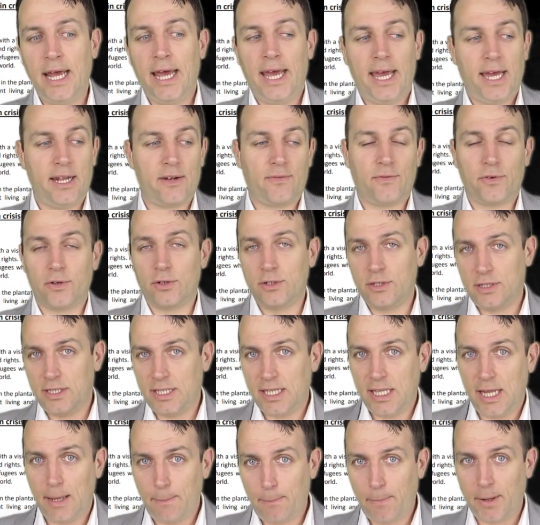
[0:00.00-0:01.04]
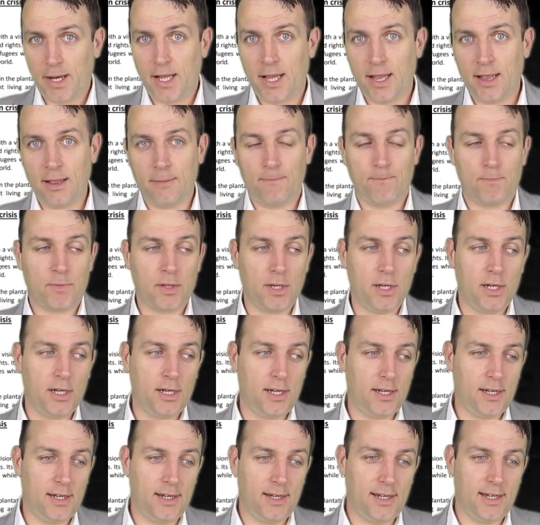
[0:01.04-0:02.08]
And for Nepal,
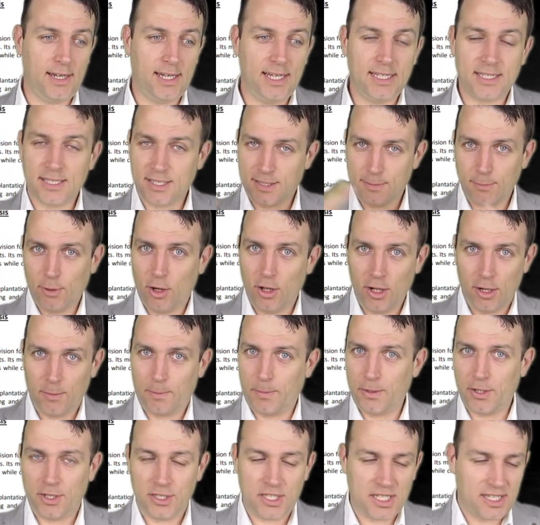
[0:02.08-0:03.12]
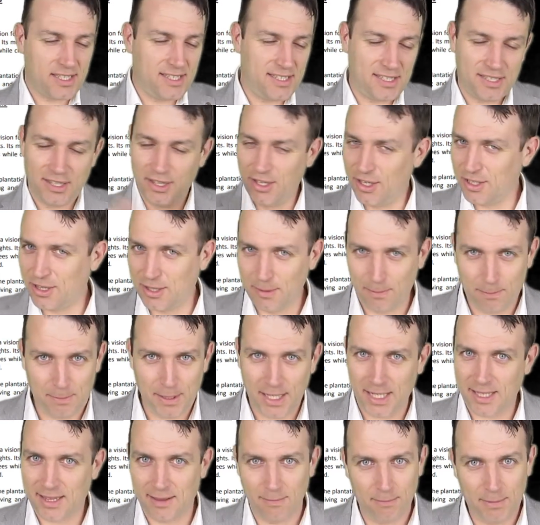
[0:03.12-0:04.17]
it's a smaller project, it's not a
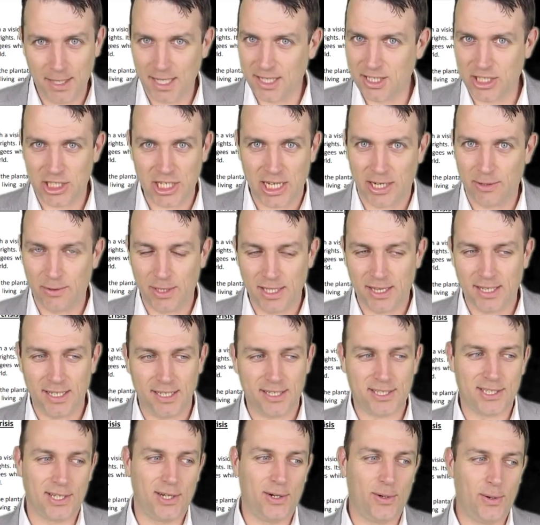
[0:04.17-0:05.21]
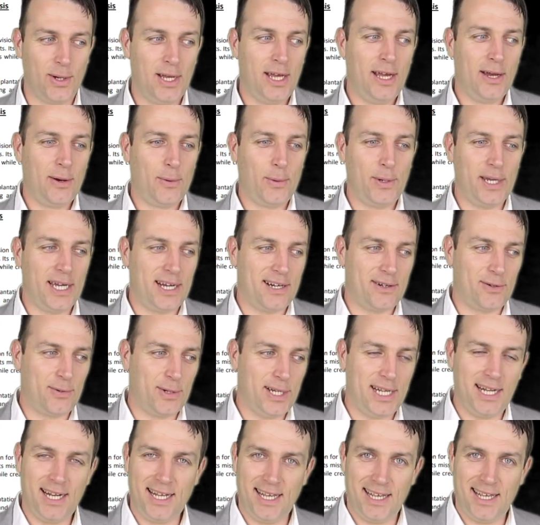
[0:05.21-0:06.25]
big charity, so we are
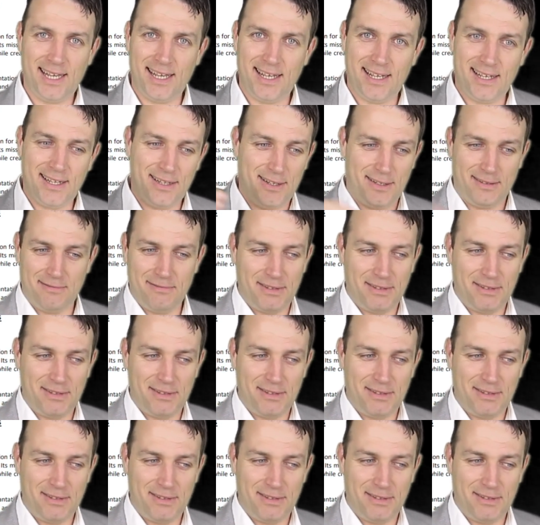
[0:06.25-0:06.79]
really,